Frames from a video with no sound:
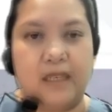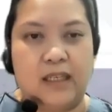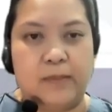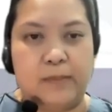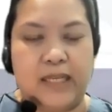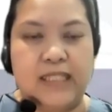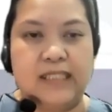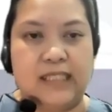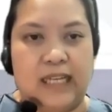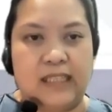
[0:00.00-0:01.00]
it
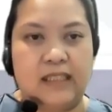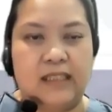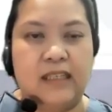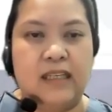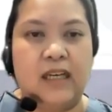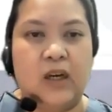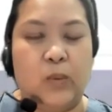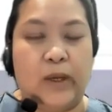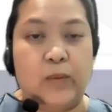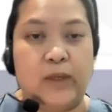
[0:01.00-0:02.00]
means that
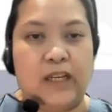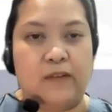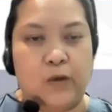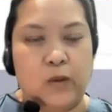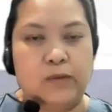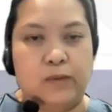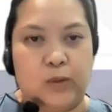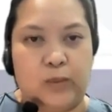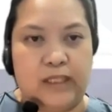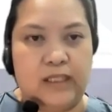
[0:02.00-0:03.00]
when we infuse
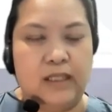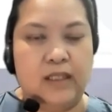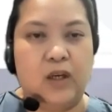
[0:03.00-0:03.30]
fluid,